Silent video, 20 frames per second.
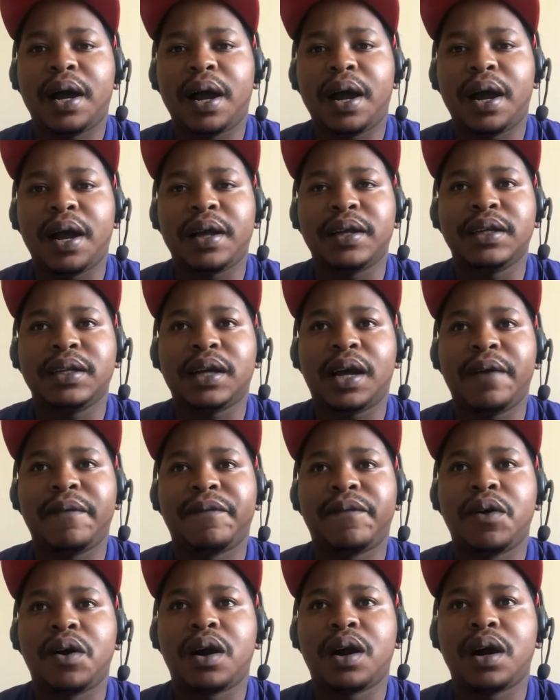I
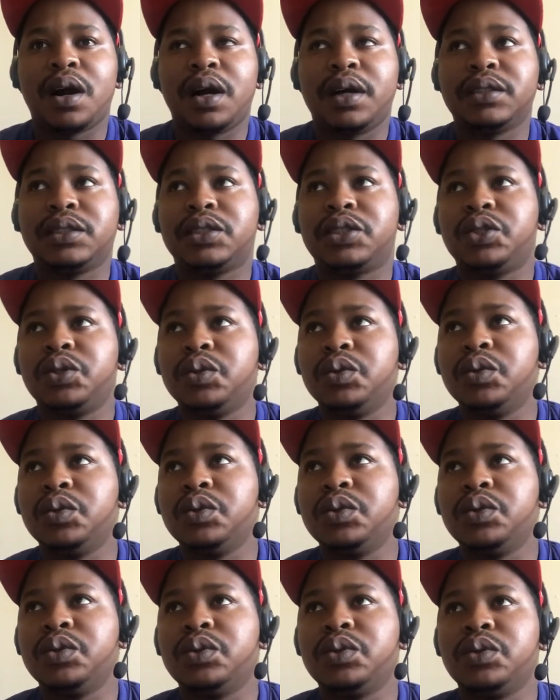forgot
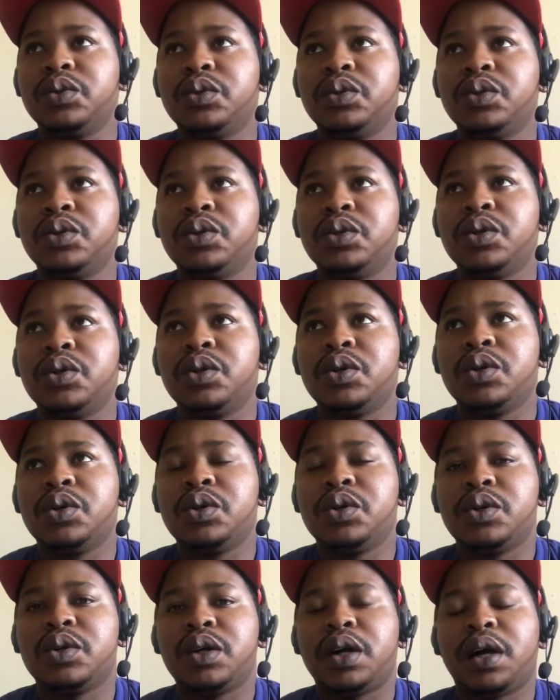to
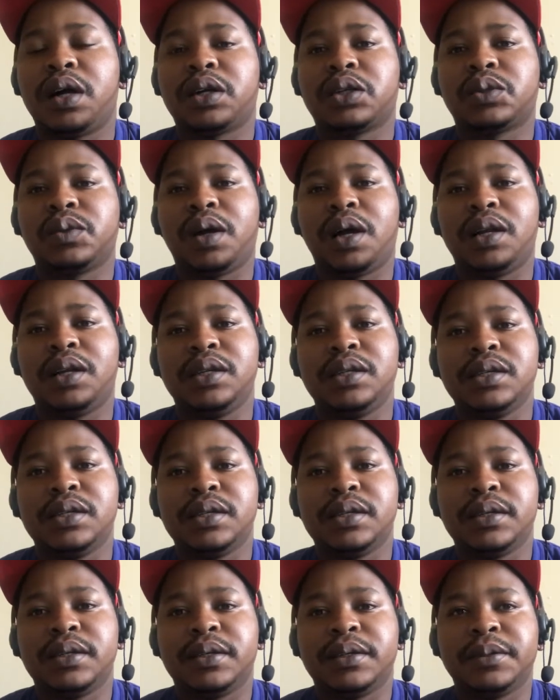
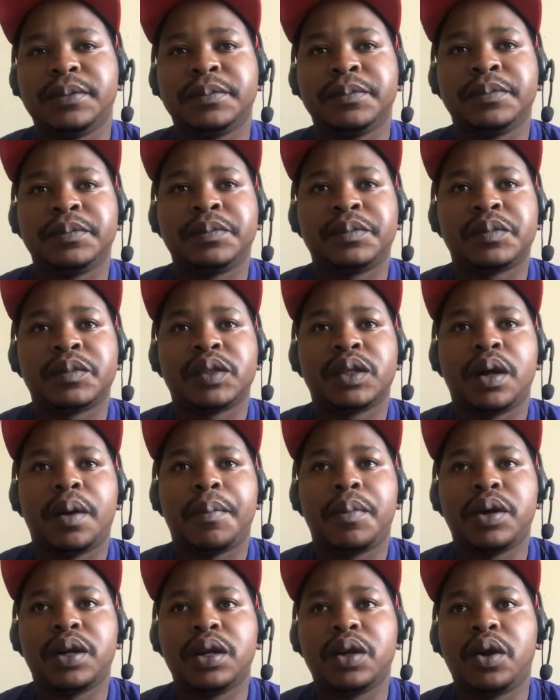actually
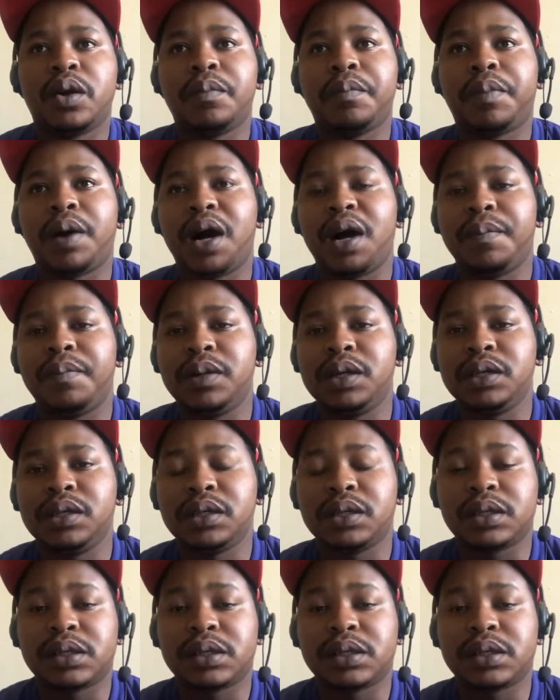put it on public.